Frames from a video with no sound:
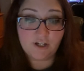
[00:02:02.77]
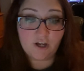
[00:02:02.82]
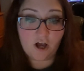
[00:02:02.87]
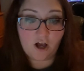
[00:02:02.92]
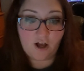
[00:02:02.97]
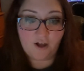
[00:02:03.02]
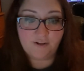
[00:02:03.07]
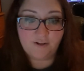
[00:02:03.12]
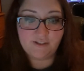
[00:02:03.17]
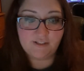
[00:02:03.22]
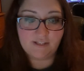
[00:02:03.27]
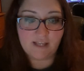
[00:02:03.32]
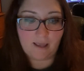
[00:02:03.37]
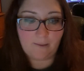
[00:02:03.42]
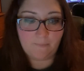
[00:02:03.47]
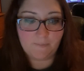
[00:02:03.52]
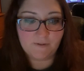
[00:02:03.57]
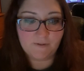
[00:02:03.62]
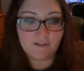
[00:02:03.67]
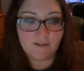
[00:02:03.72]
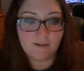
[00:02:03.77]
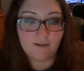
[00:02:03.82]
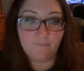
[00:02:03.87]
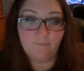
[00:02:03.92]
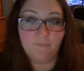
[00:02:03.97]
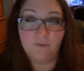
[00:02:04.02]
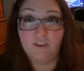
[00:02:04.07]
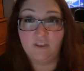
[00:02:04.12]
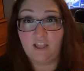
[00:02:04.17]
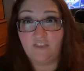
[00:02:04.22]
concepts,
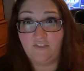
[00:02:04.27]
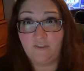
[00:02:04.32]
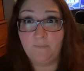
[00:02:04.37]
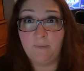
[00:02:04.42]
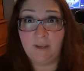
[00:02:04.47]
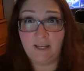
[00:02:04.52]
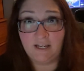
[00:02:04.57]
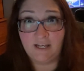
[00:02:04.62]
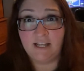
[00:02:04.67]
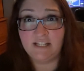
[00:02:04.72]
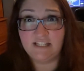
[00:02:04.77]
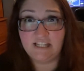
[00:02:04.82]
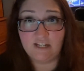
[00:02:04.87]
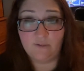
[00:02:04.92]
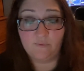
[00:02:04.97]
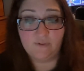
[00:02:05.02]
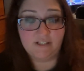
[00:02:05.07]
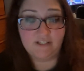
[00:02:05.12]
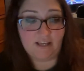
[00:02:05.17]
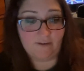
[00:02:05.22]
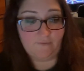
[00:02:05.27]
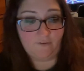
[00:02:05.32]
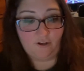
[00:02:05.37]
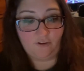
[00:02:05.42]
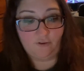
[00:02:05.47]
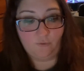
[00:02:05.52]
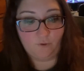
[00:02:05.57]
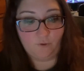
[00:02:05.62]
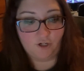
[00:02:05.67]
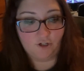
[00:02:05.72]
that the main idea was given on
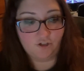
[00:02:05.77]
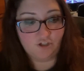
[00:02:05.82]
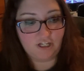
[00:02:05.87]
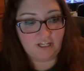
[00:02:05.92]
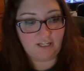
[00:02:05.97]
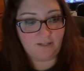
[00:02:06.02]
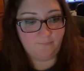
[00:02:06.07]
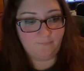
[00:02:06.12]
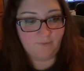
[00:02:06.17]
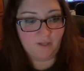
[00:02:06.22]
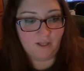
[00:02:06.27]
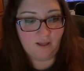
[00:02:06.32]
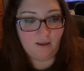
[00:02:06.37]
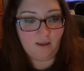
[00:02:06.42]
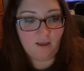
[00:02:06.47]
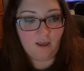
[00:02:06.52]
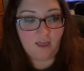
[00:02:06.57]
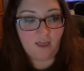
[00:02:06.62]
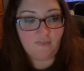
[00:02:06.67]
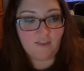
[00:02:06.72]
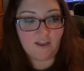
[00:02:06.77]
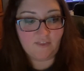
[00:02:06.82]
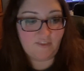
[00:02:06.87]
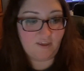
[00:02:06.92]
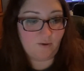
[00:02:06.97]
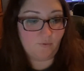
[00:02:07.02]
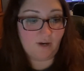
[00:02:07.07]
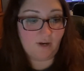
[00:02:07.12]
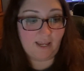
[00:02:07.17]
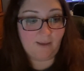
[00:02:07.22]
the worksheet, that they
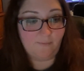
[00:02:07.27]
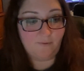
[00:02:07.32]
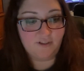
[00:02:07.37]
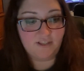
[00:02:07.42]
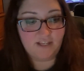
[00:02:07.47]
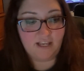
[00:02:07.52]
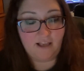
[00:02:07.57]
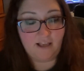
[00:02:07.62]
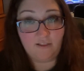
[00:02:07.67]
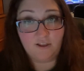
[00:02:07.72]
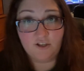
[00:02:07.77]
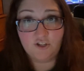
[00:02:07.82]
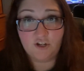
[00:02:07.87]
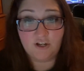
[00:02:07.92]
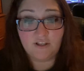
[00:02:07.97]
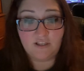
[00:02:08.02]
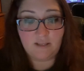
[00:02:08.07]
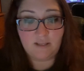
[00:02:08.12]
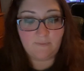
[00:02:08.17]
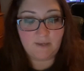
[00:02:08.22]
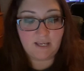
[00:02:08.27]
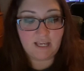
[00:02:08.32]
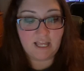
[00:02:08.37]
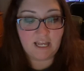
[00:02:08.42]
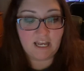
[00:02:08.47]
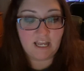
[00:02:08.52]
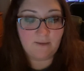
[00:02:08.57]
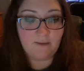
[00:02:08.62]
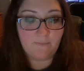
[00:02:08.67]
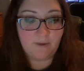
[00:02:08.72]
were able to illustrate the
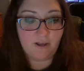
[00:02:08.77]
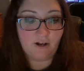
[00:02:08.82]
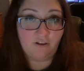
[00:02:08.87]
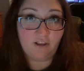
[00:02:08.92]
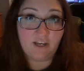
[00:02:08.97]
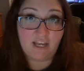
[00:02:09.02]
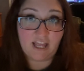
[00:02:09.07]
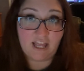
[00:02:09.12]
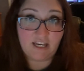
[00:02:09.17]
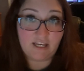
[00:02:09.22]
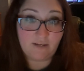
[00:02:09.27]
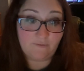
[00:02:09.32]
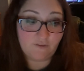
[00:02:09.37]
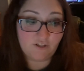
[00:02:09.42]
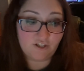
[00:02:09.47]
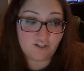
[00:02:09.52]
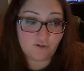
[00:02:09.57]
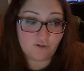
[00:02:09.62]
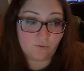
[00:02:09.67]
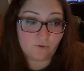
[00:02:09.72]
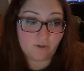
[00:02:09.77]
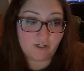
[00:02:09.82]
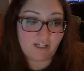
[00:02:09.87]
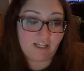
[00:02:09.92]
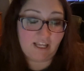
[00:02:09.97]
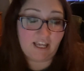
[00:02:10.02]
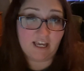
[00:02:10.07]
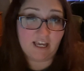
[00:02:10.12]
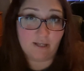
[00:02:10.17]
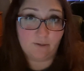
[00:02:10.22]
beginning, middle, and end of the story,
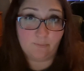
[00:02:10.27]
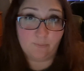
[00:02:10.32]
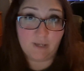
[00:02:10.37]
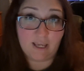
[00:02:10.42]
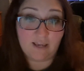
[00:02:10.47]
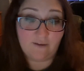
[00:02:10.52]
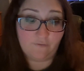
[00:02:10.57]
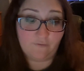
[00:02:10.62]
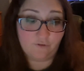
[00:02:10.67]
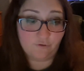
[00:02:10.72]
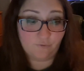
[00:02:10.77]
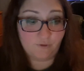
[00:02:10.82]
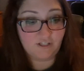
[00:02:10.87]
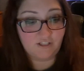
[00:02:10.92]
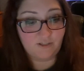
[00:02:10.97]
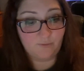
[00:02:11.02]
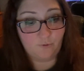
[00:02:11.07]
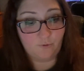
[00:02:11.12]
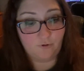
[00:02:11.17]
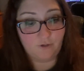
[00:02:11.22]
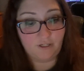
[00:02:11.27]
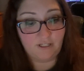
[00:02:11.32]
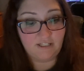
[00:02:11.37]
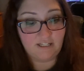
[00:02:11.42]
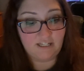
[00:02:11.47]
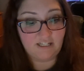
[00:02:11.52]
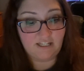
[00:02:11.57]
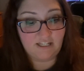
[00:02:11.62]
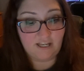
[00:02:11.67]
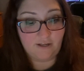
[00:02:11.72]
and gave 3 supporting
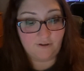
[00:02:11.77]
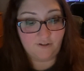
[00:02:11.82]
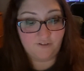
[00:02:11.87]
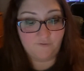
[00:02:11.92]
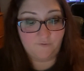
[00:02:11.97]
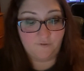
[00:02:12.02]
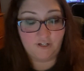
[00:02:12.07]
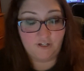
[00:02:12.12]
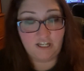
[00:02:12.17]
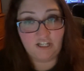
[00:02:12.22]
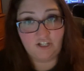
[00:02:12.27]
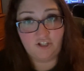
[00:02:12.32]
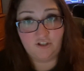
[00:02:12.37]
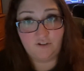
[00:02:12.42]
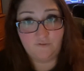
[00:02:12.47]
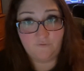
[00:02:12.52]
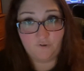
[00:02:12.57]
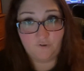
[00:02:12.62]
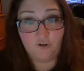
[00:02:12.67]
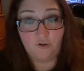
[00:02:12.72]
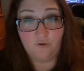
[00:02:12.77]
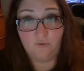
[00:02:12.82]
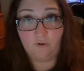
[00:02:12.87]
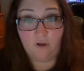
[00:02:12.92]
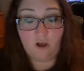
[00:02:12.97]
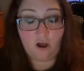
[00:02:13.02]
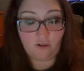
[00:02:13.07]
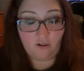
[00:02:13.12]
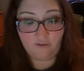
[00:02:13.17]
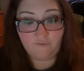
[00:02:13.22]
details for
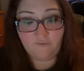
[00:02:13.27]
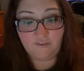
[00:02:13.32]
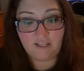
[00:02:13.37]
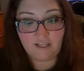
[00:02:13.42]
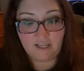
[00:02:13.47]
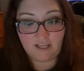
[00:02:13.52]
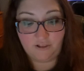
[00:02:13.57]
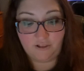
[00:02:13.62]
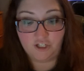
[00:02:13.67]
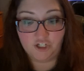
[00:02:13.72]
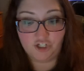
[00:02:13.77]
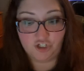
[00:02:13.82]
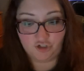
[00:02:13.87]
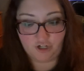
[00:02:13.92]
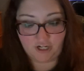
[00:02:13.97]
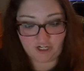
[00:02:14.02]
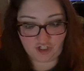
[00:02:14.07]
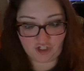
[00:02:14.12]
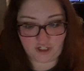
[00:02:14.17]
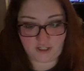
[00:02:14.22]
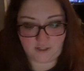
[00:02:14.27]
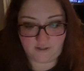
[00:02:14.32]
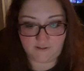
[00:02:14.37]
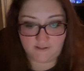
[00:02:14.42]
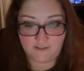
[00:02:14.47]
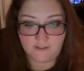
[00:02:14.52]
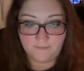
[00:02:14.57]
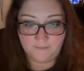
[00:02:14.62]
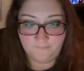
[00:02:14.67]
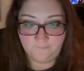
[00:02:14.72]
all of the illustrations.